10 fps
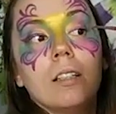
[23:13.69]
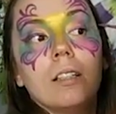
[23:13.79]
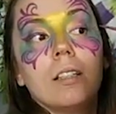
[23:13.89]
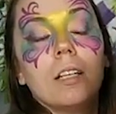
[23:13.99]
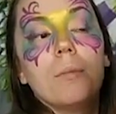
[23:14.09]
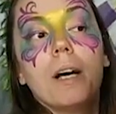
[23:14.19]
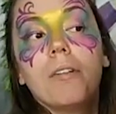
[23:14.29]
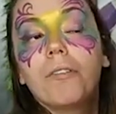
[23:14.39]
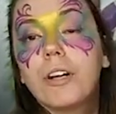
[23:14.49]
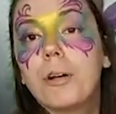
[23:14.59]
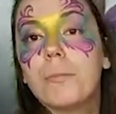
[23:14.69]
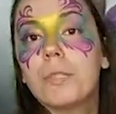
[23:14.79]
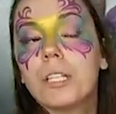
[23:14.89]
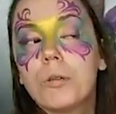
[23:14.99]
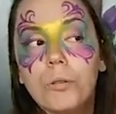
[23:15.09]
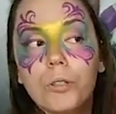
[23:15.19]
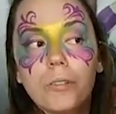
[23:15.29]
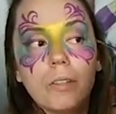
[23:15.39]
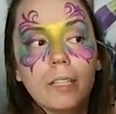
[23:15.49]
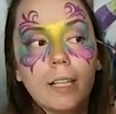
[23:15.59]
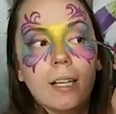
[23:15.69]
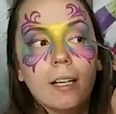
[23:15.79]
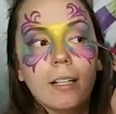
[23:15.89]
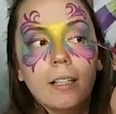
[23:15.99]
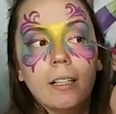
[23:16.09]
come out from the corner of the eye,